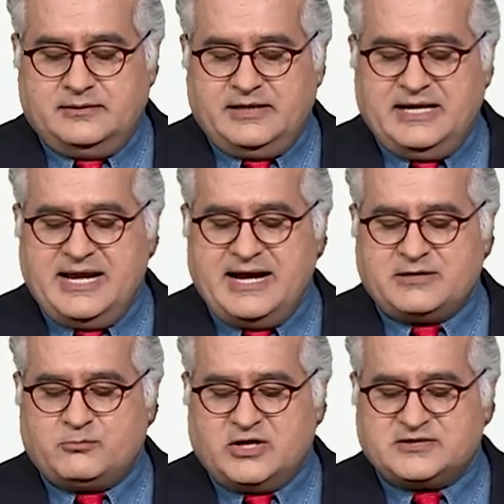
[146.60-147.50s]
in an
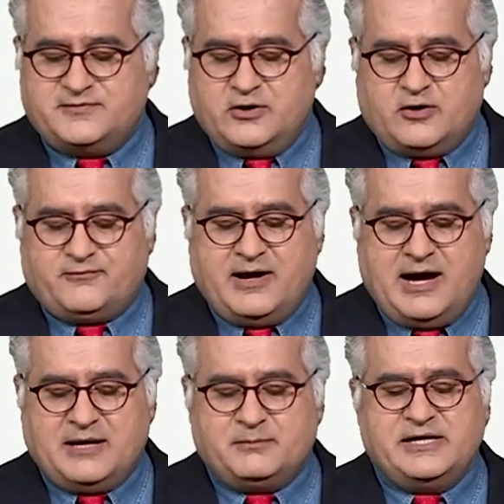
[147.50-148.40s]
atmosphere of
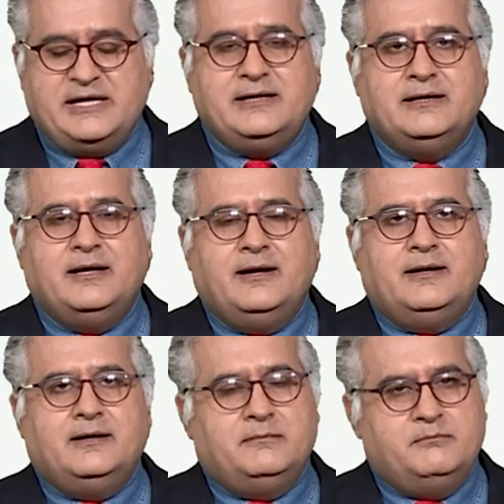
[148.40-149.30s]
harmony
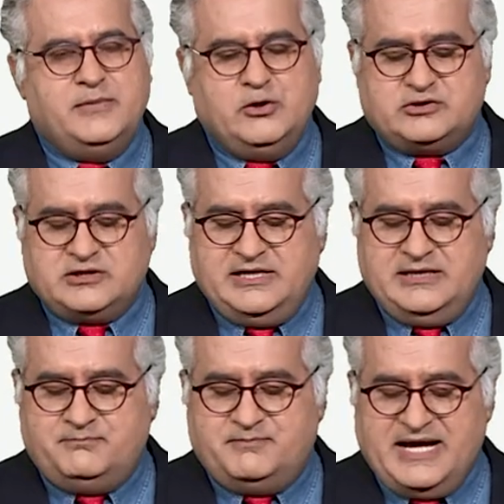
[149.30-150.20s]

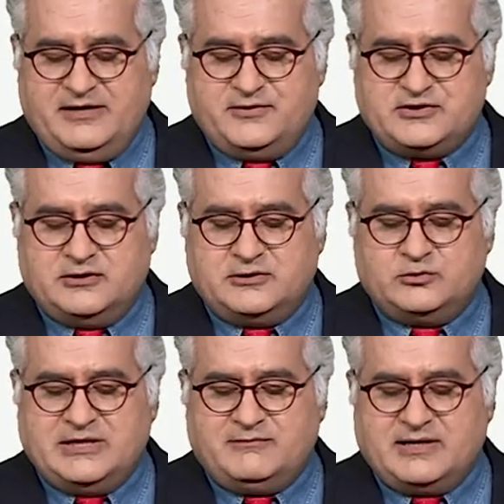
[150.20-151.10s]
mutually beneficial
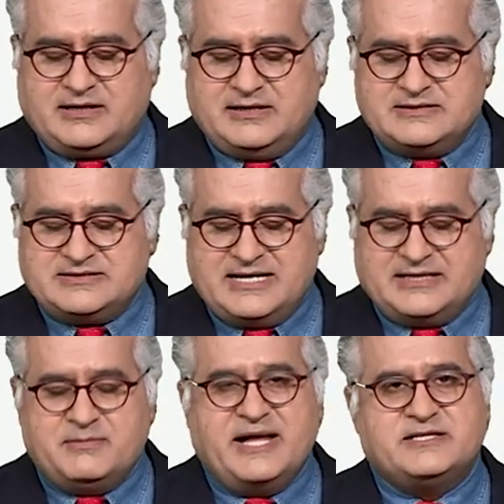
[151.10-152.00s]
to the workers and
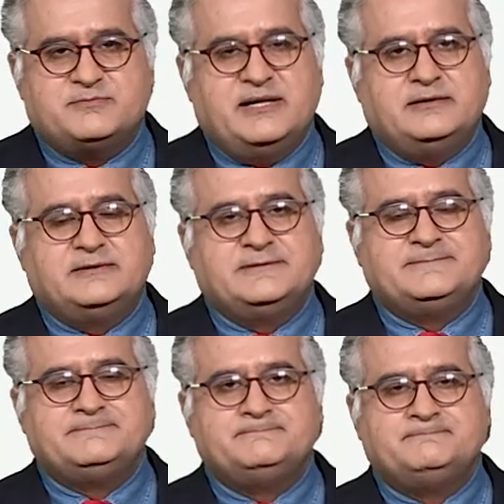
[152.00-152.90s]
the management.
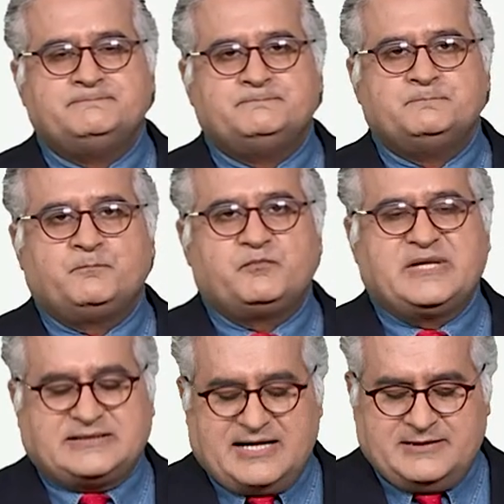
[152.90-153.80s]

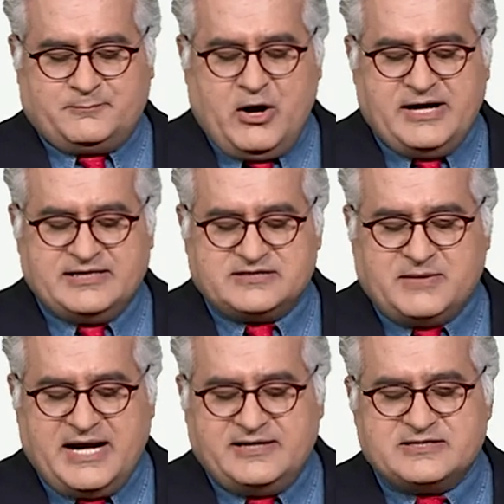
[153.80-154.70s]
The third point is,
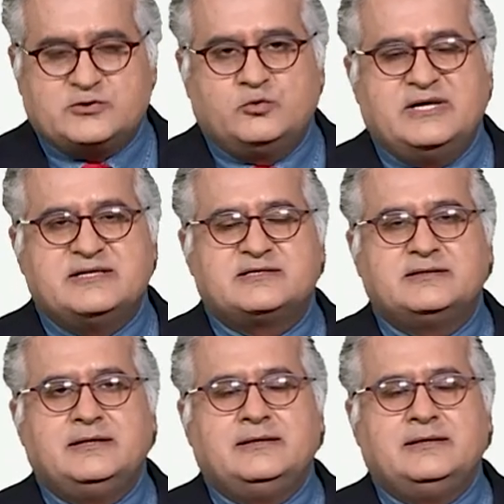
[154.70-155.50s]
my dear students,